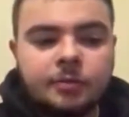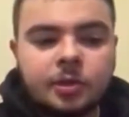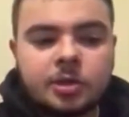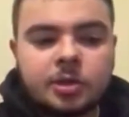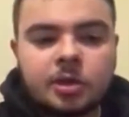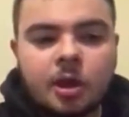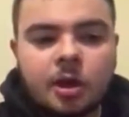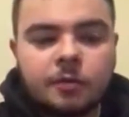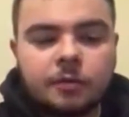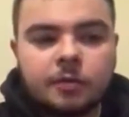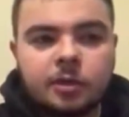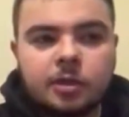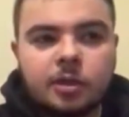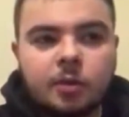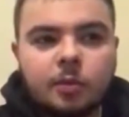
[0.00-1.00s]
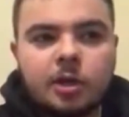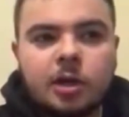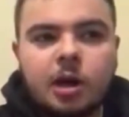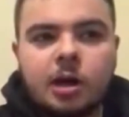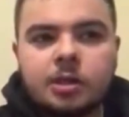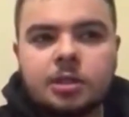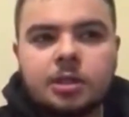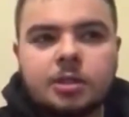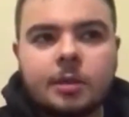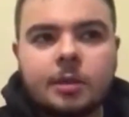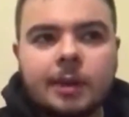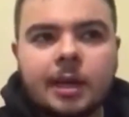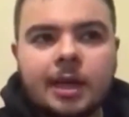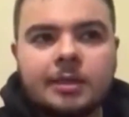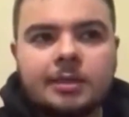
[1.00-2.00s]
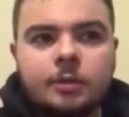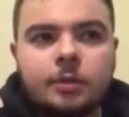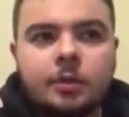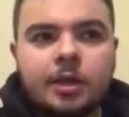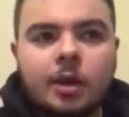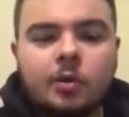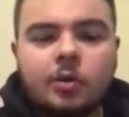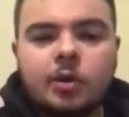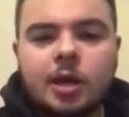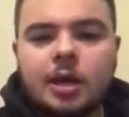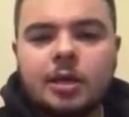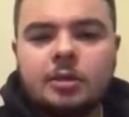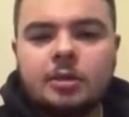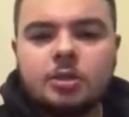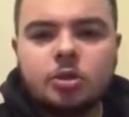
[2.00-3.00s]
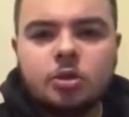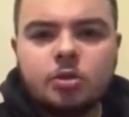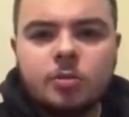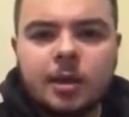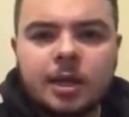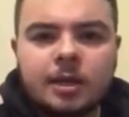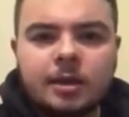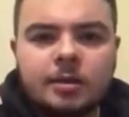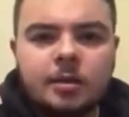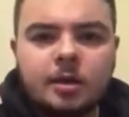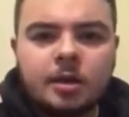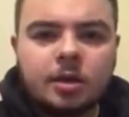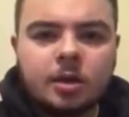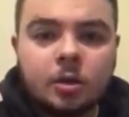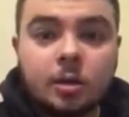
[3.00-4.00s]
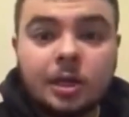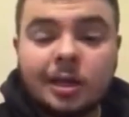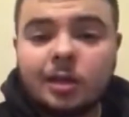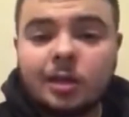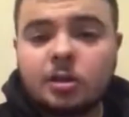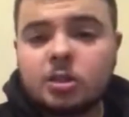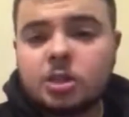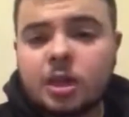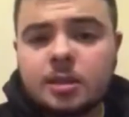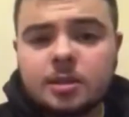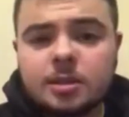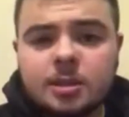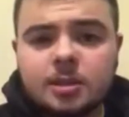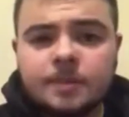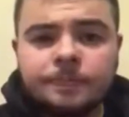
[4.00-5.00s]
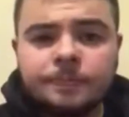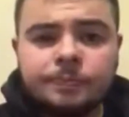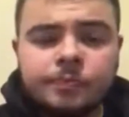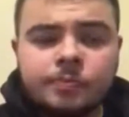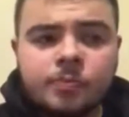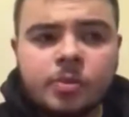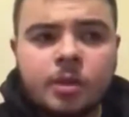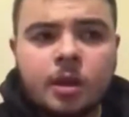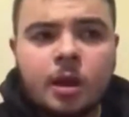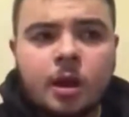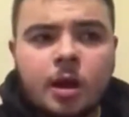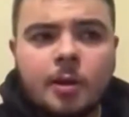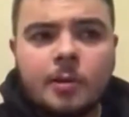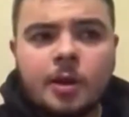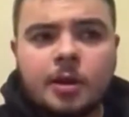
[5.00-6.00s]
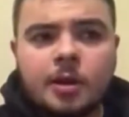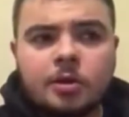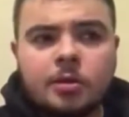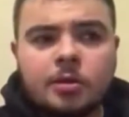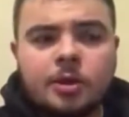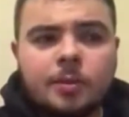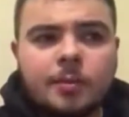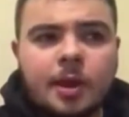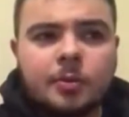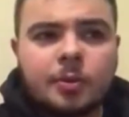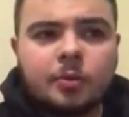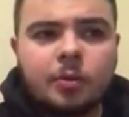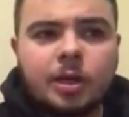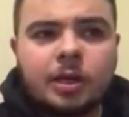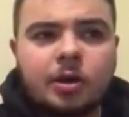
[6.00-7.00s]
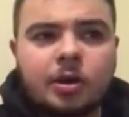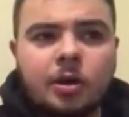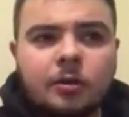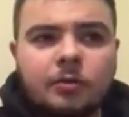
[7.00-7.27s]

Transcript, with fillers: the first half, you know, we largely dominated without creating too many, you know, clear-cut chances. Um, and I don't think Blackburn really